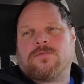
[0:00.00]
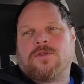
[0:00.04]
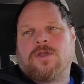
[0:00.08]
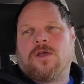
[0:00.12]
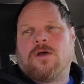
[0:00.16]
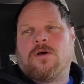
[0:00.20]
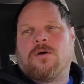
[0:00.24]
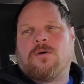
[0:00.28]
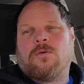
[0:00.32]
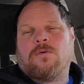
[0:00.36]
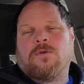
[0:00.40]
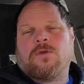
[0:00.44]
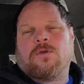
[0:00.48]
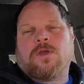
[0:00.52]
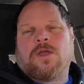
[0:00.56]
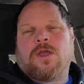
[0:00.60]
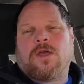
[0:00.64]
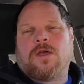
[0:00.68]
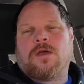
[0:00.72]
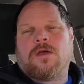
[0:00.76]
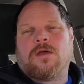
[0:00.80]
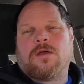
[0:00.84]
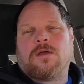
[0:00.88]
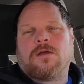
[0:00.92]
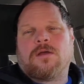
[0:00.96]
you
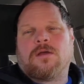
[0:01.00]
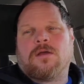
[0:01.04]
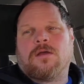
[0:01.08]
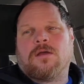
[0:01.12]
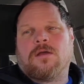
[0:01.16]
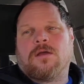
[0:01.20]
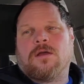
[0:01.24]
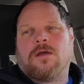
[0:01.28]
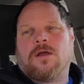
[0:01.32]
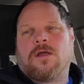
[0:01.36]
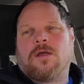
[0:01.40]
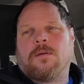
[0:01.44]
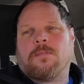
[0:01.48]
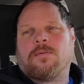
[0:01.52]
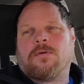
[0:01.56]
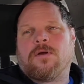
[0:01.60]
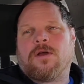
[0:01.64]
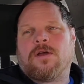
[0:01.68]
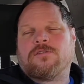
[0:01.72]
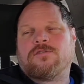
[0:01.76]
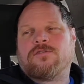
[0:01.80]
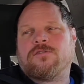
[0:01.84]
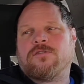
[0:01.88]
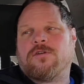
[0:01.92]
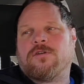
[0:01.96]
get a
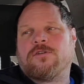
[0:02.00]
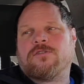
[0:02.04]
compressor